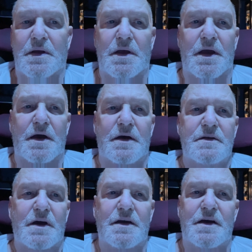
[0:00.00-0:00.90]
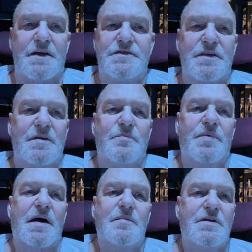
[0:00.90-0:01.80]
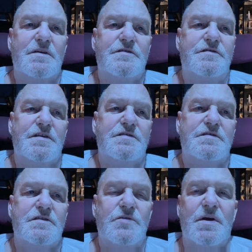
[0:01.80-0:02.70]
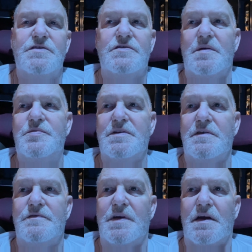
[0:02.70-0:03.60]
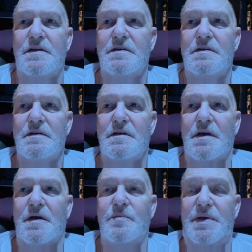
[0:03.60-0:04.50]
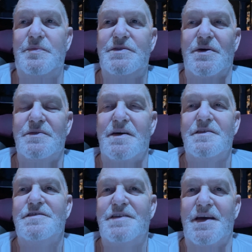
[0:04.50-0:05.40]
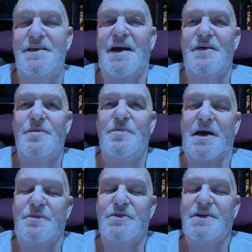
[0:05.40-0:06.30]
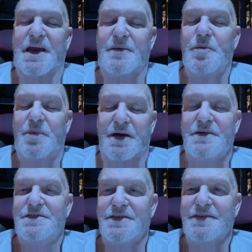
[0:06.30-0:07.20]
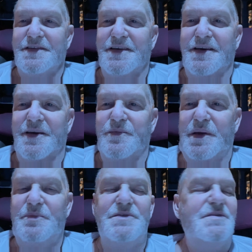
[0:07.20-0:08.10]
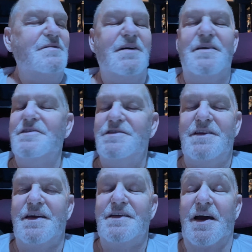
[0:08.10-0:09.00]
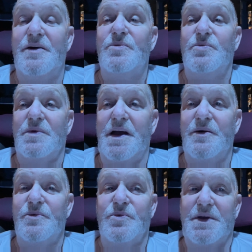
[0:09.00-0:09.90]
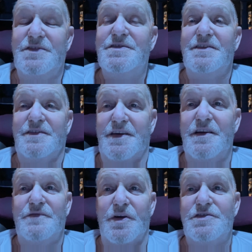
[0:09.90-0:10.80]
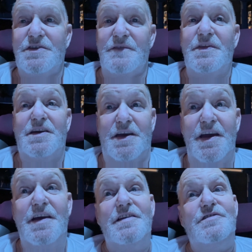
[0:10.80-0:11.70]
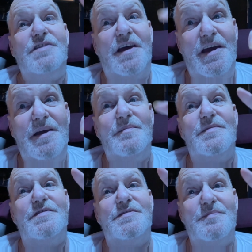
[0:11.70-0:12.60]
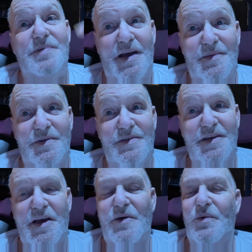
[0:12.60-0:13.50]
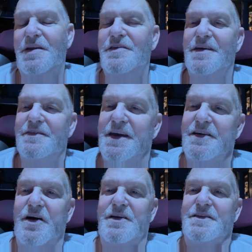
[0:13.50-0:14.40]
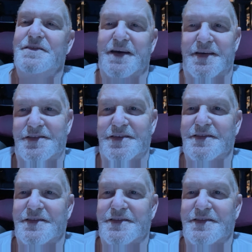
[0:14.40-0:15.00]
And I, I see the Bible as just a transcription of that. People don't understand how the Bible came about. People don't understand how, how recent their version of the King James Bible. Why do you think they call it that?